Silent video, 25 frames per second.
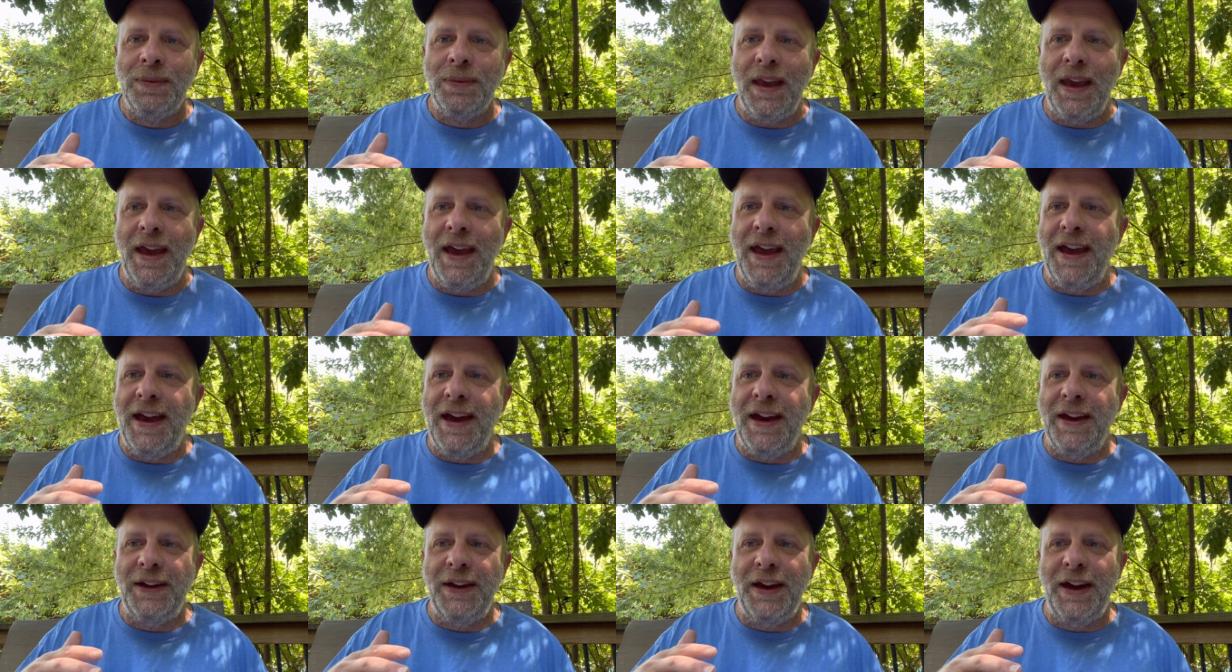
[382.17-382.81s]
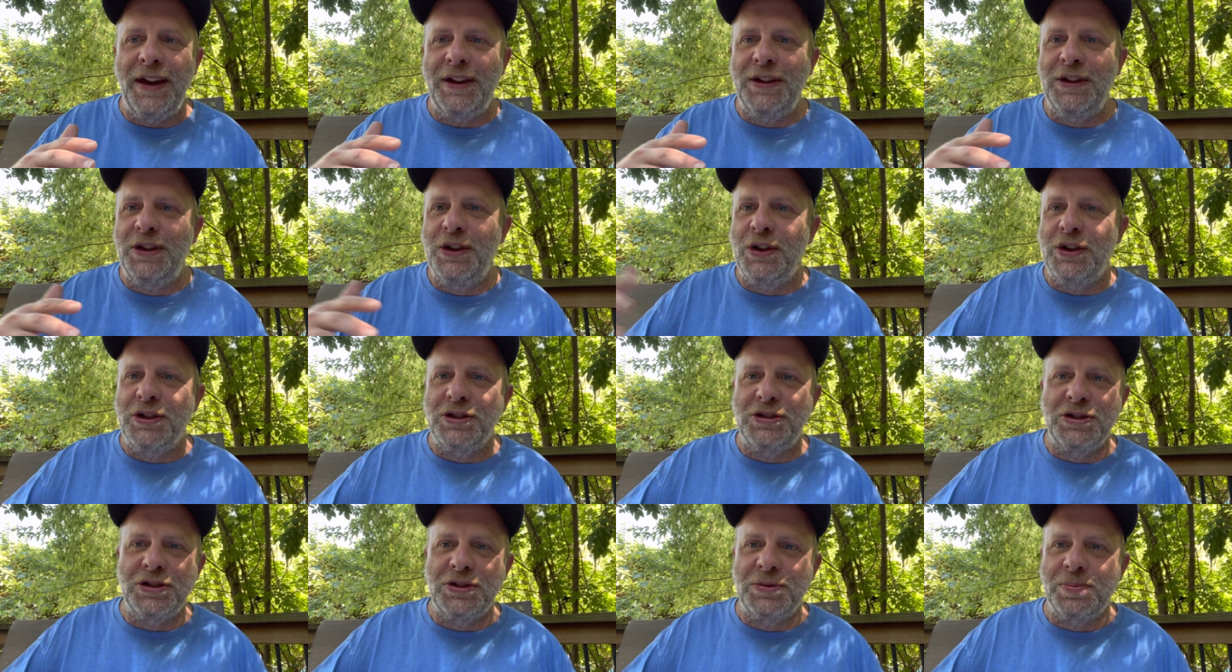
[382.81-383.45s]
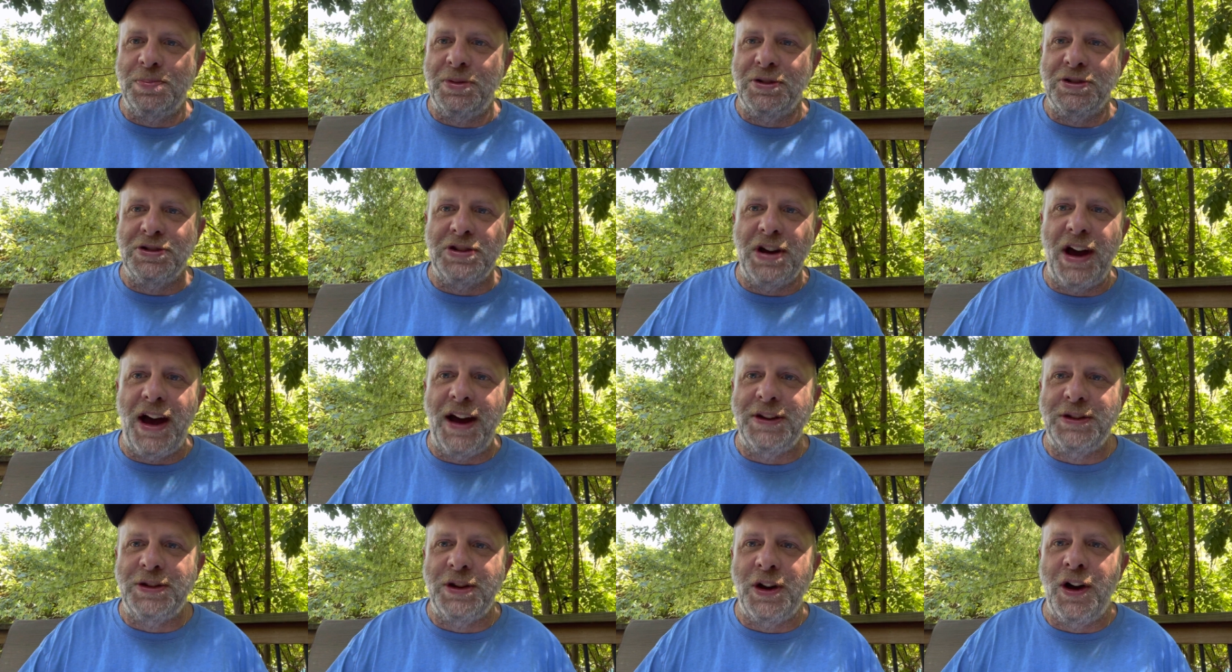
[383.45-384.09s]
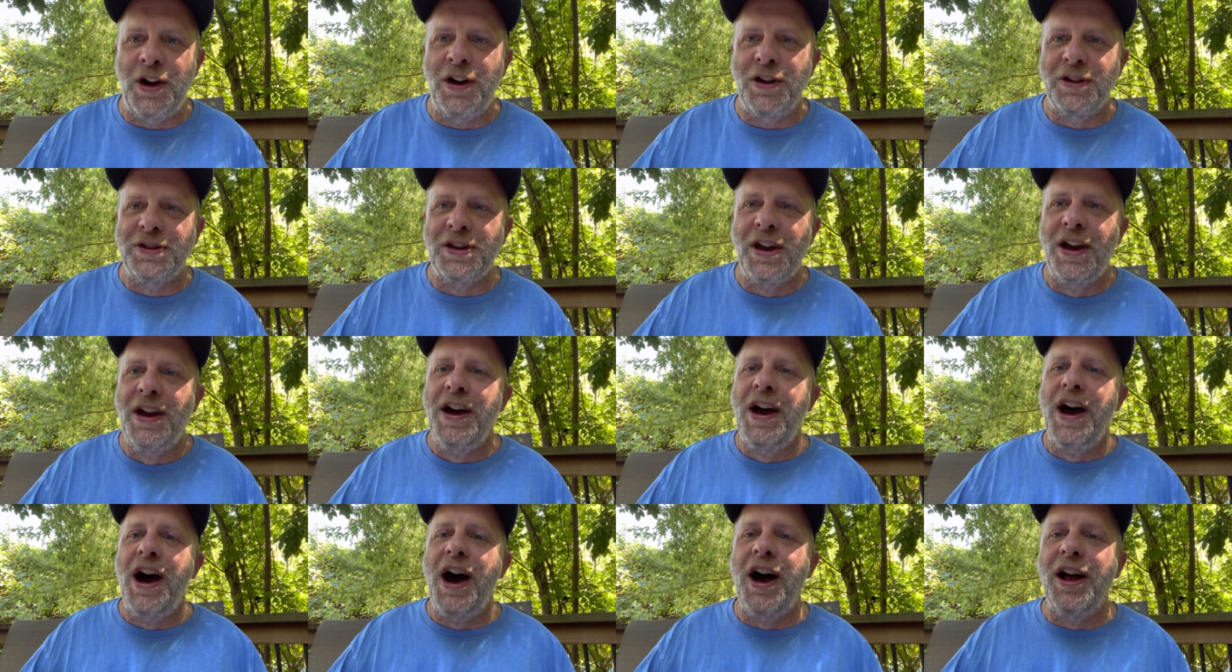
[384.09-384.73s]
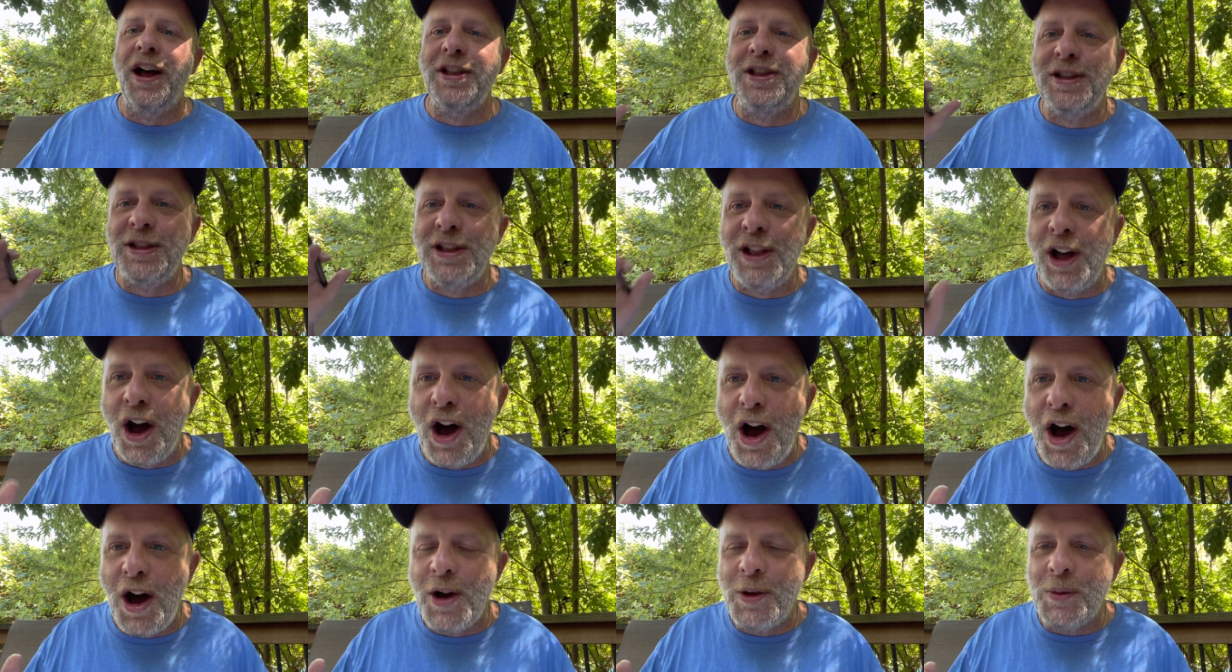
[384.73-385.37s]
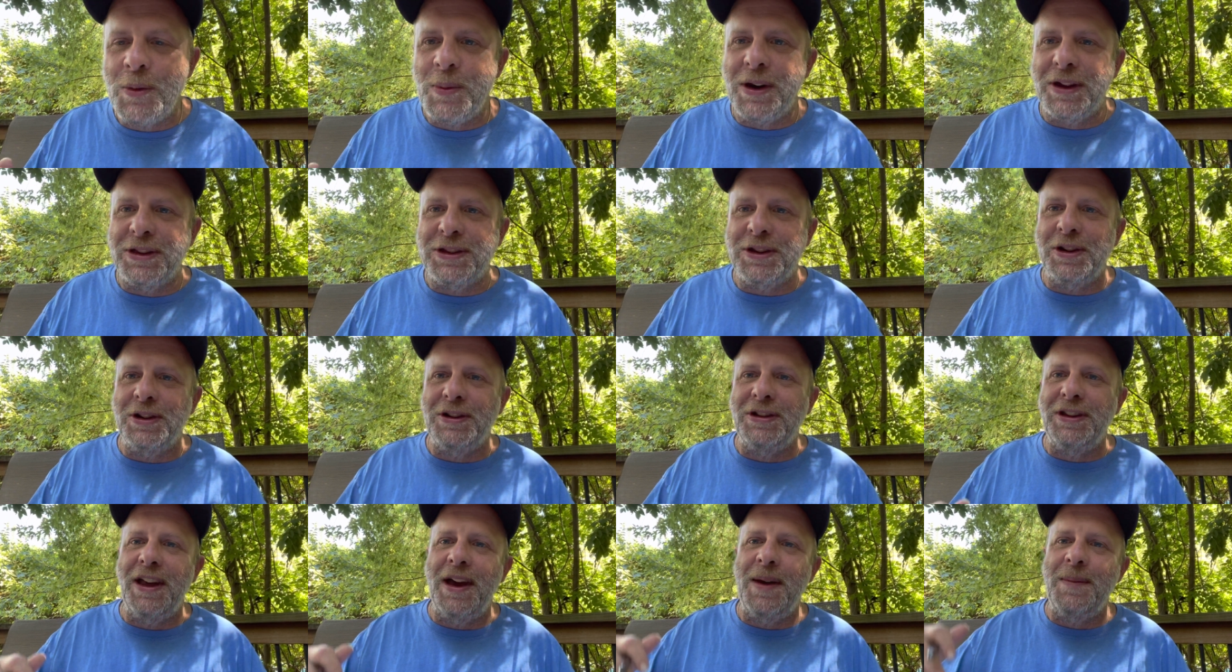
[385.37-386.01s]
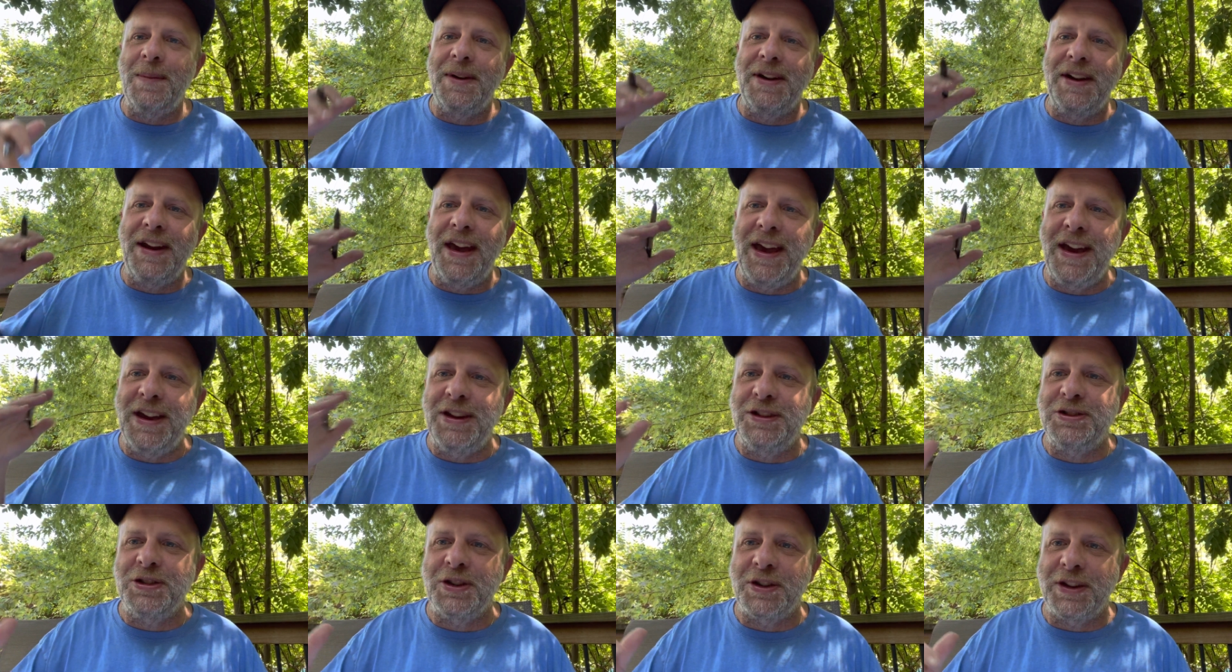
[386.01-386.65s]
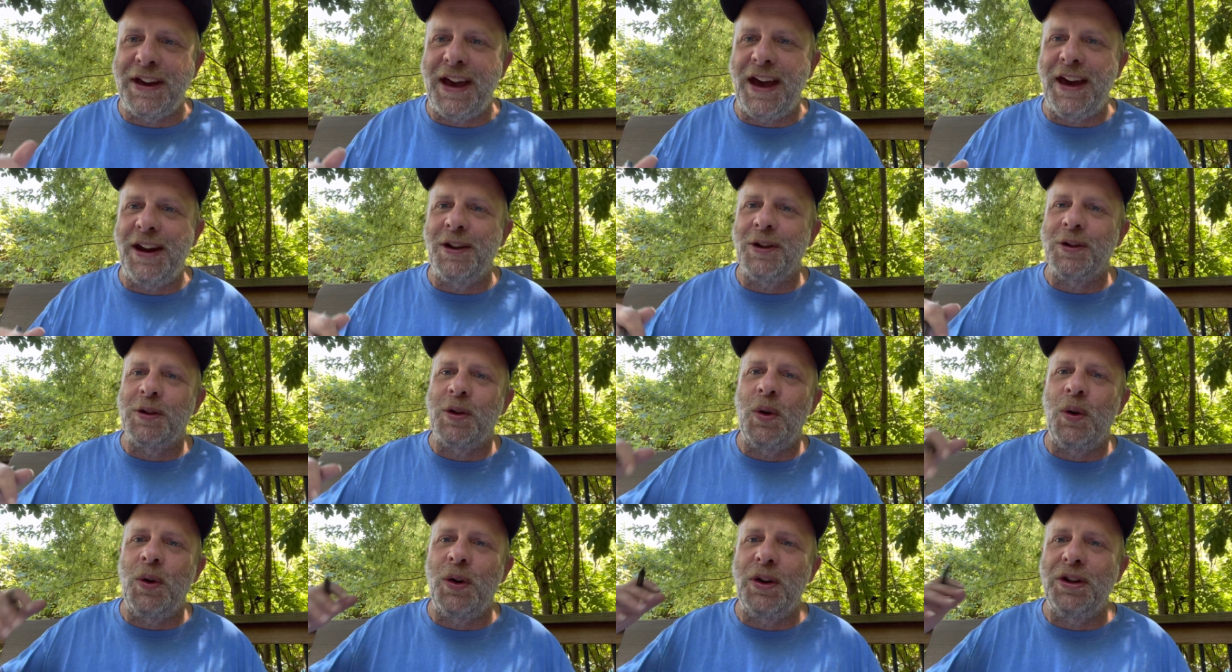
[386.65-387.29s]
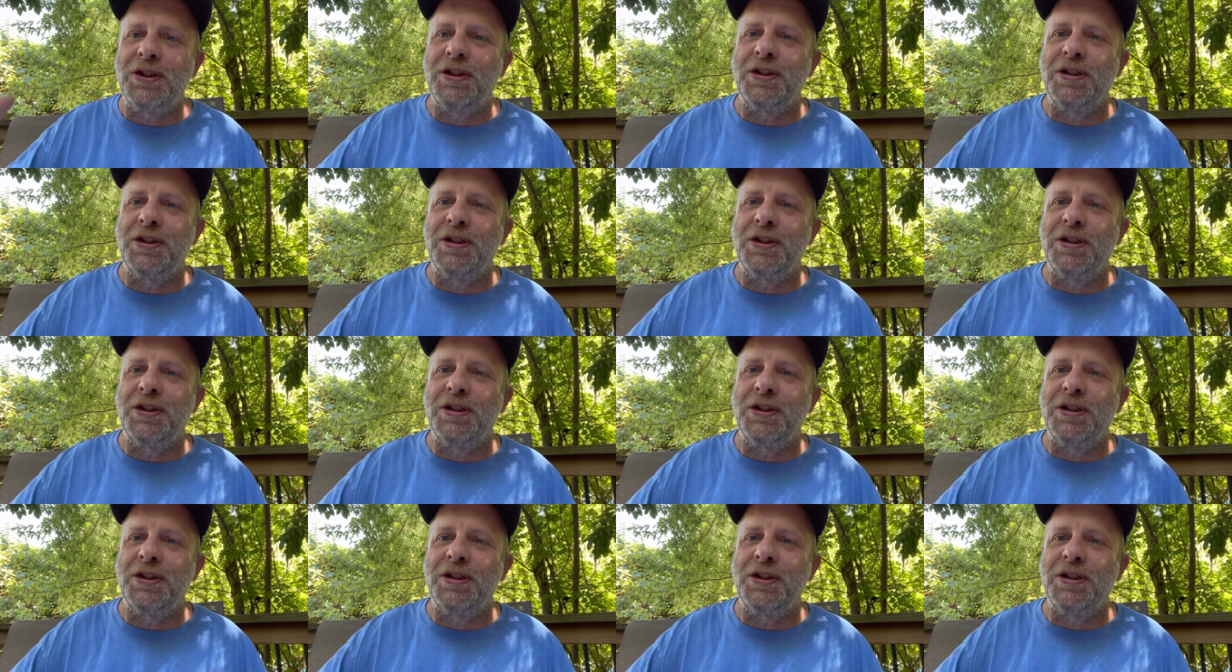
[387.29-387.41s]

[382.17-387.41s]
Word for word: and and you can just push hot dogs along with your lemonade, your kettle corn,